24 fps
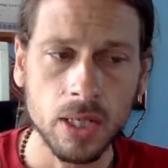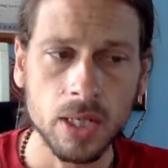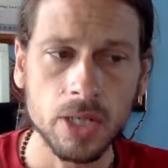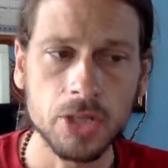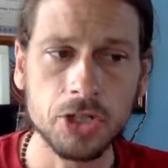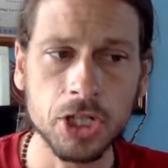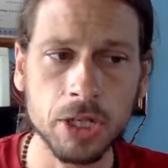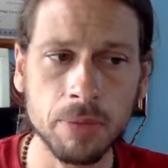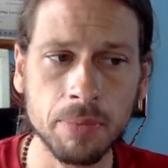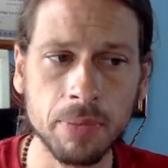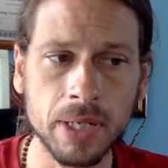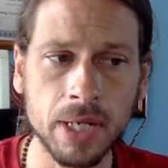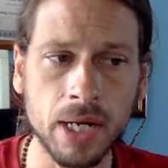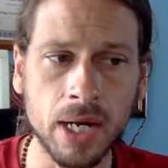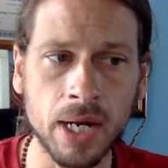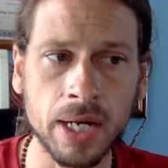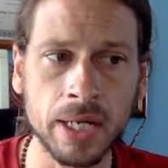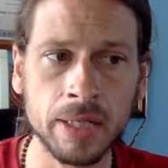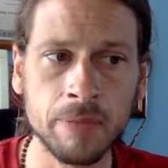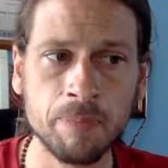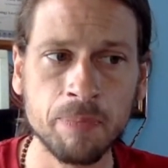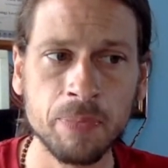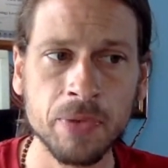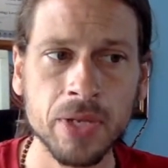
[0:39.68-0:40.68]

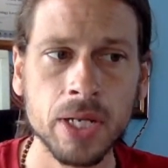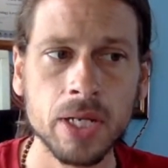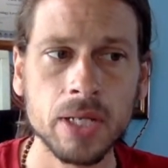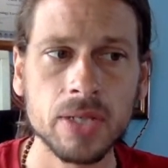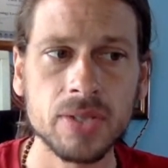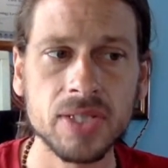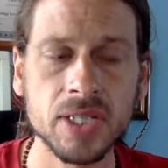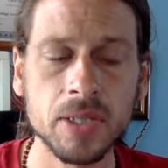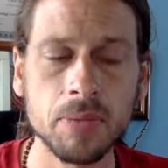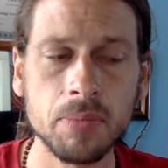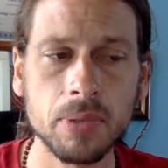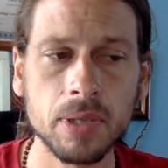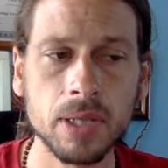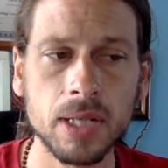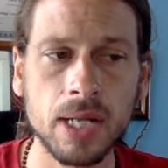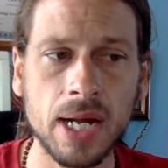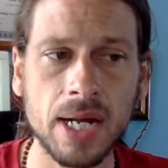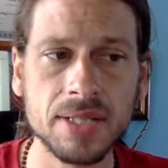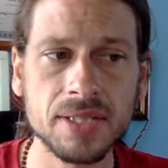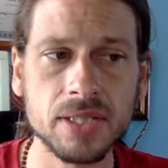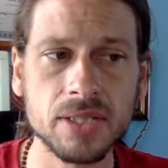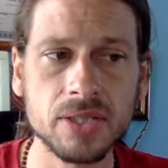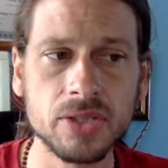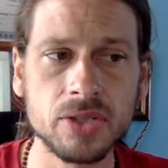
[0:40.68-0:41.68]
Gemini
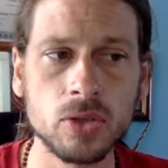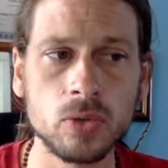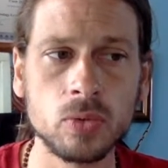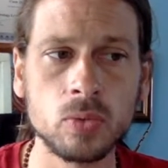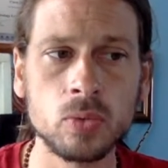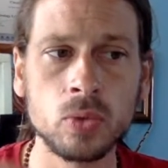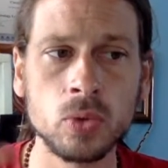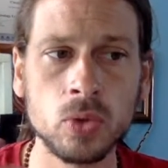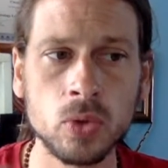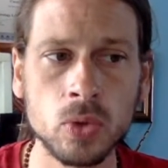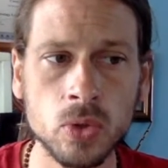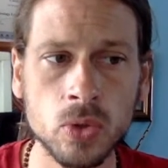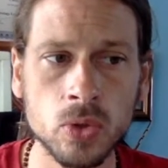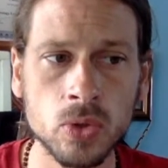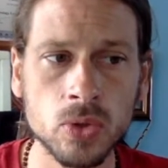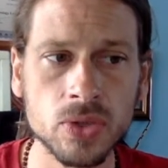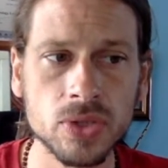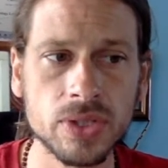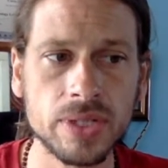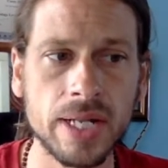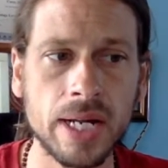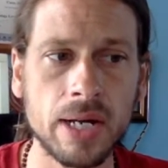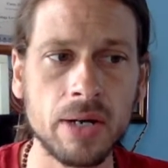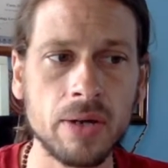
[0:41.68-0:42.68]
symbolizes the
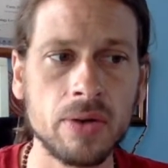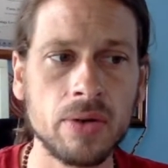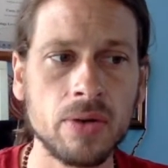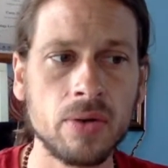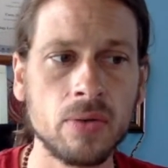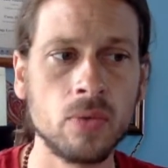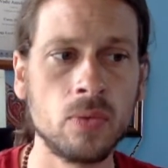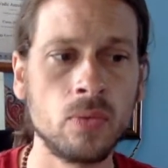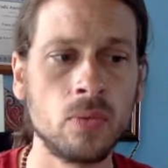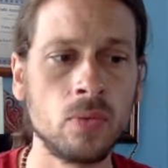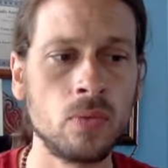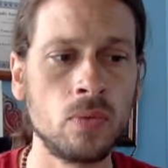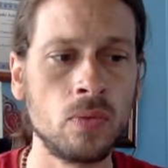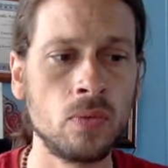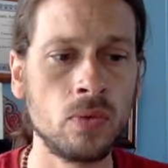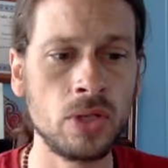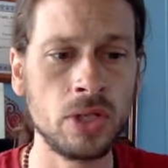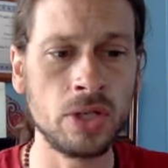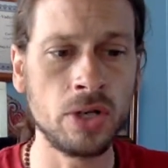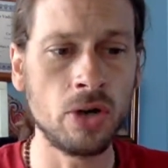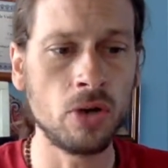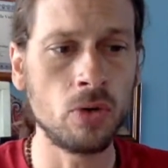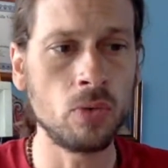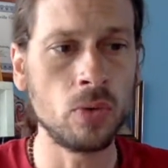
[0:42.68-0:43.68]
rules that,
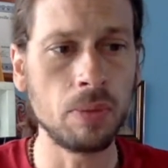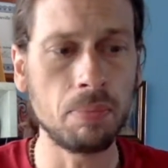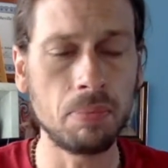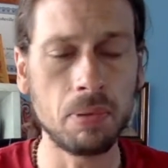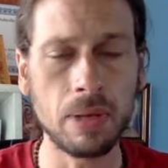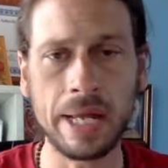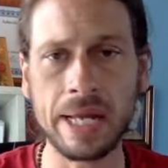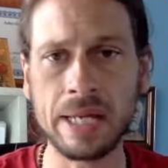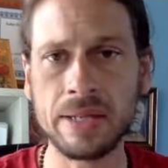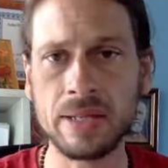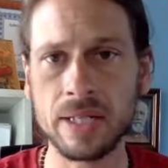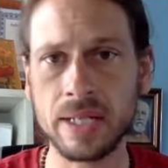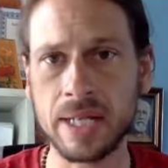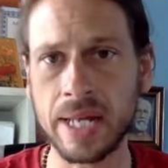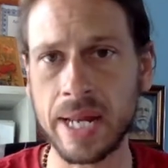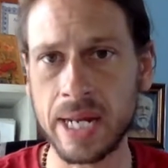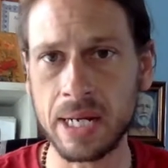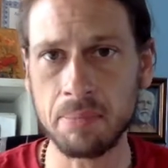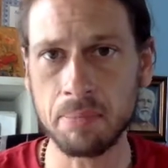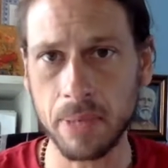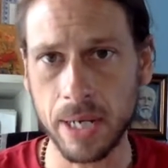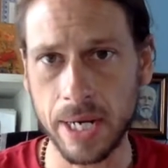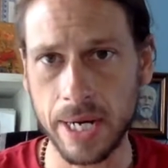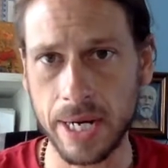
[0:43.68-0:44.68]
you know, we play the
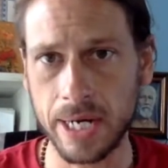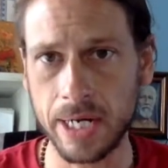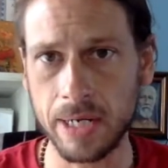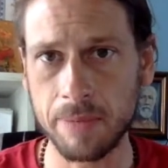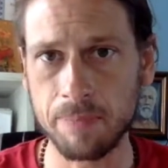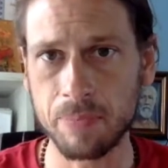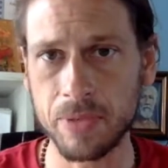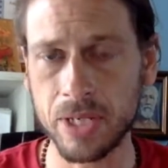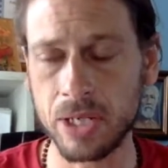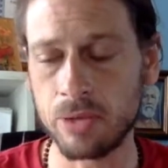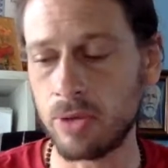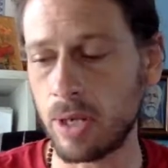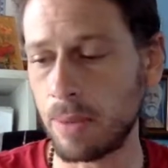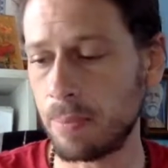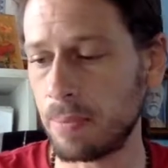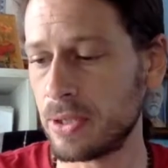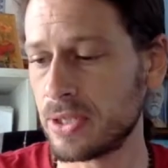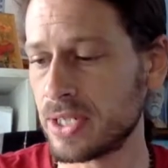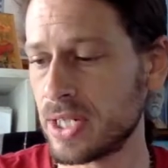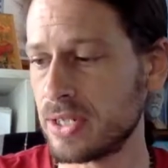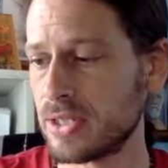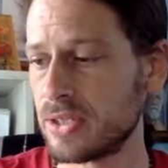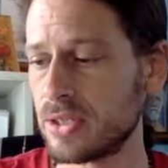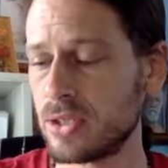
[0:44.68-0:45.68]
game by. It
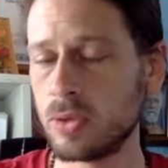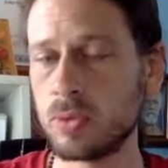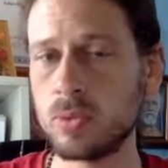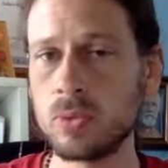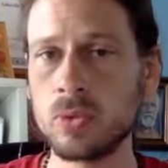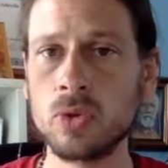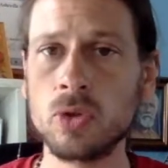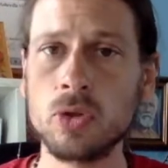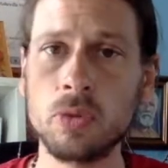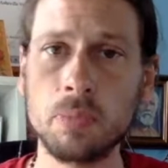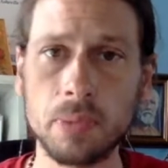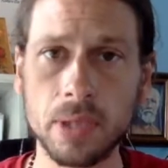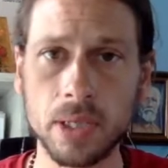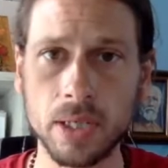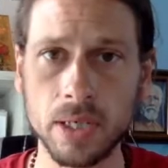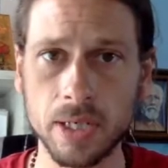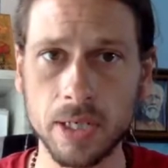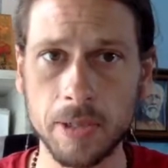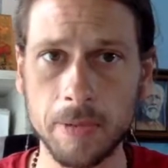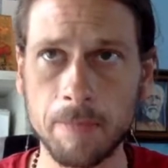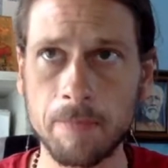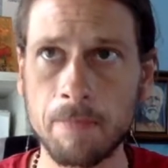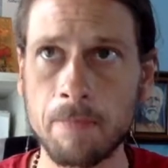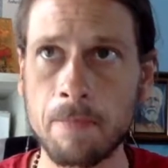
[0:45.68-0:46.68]
represents the rule
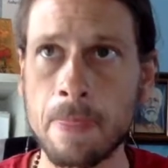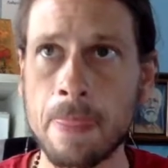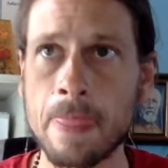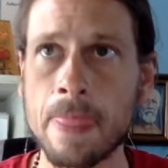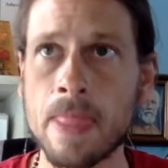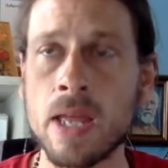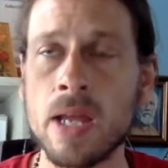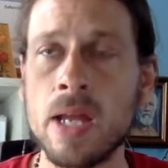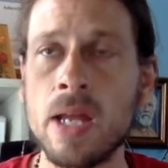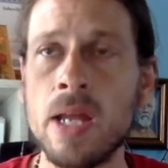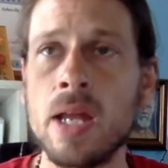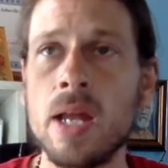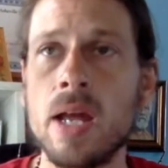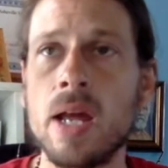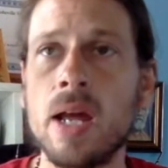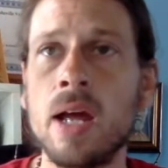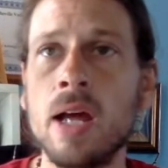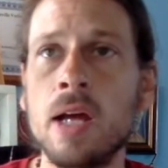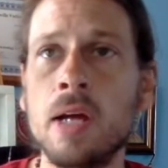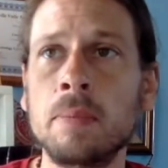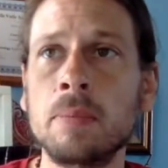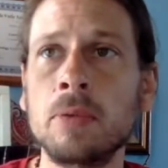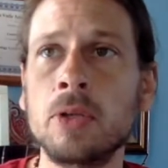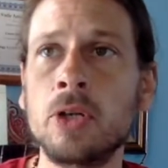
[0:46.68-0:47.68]
book,
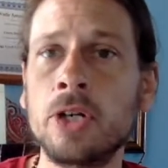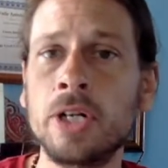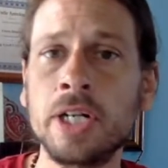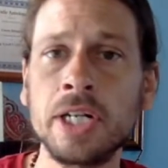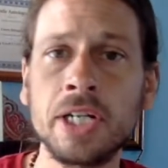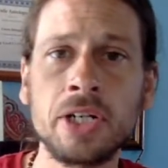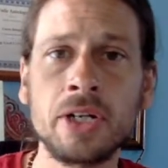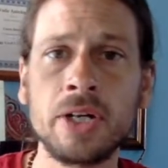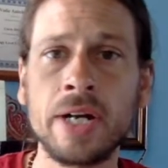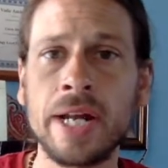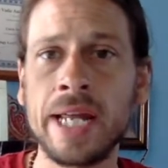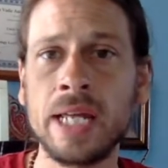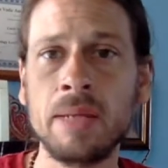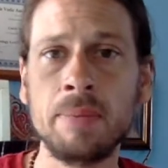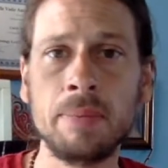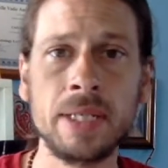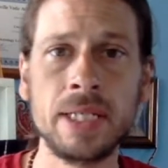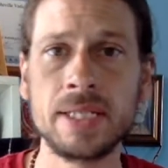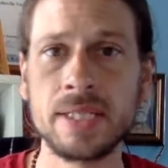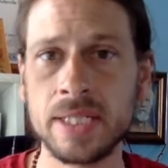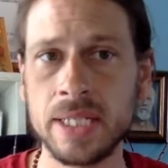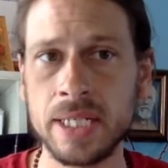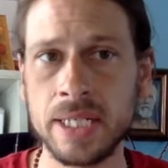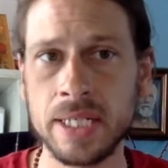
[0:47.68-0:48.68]
learning your
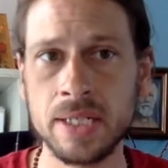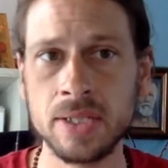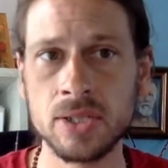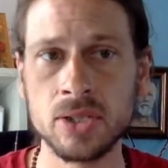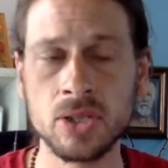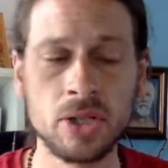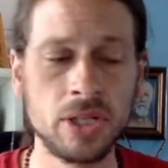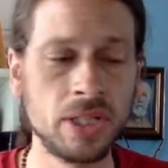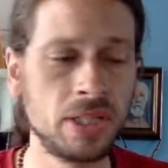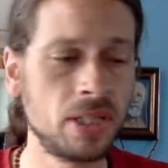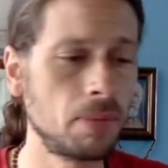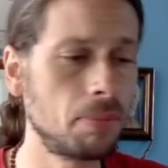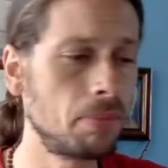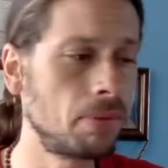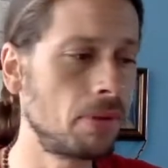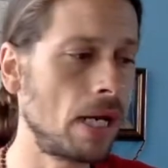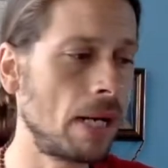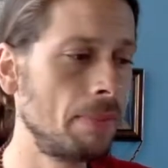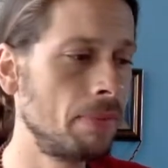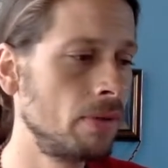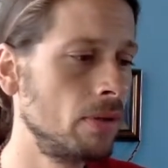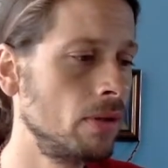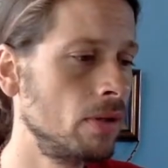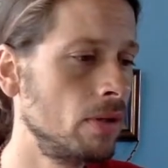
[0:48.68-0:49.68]
ABCs, learning the
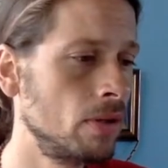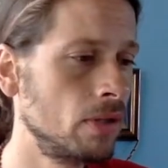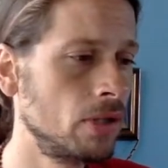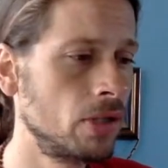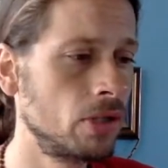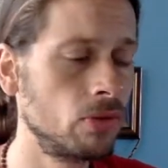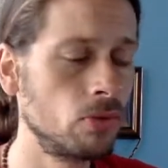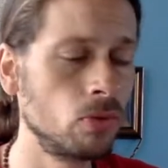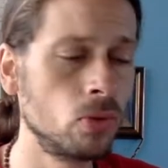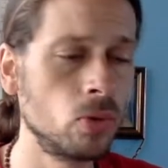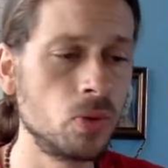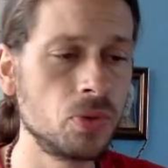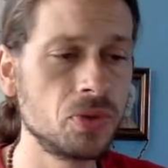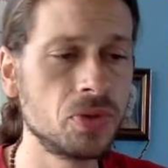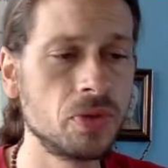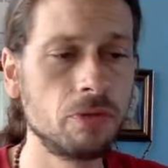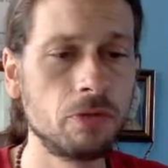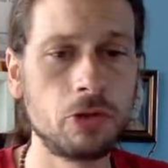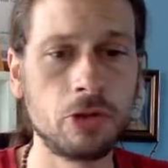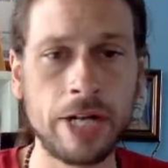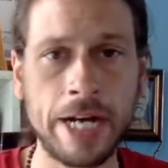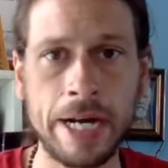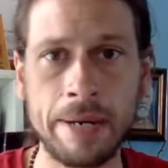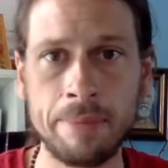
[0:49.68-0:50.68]
proper rules
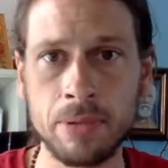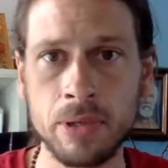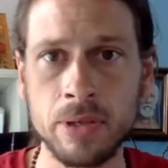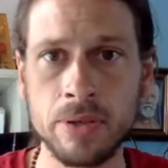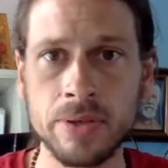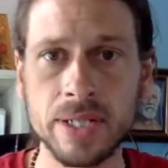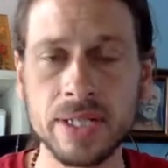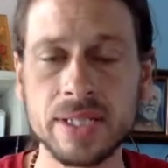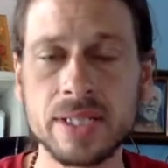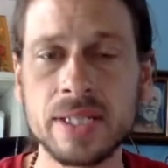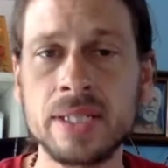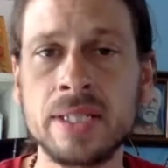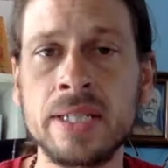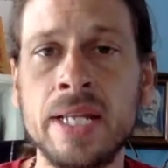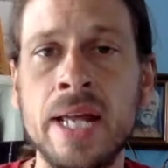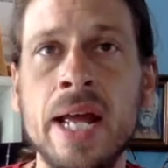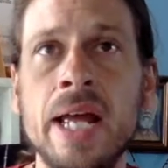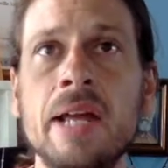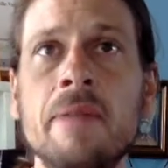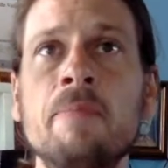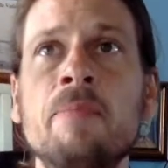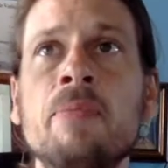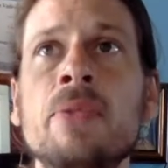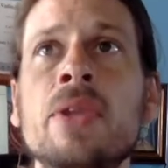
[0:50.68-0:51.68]
of grammar, this and
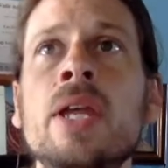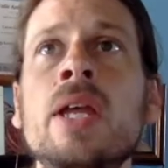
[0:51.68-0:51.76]
that.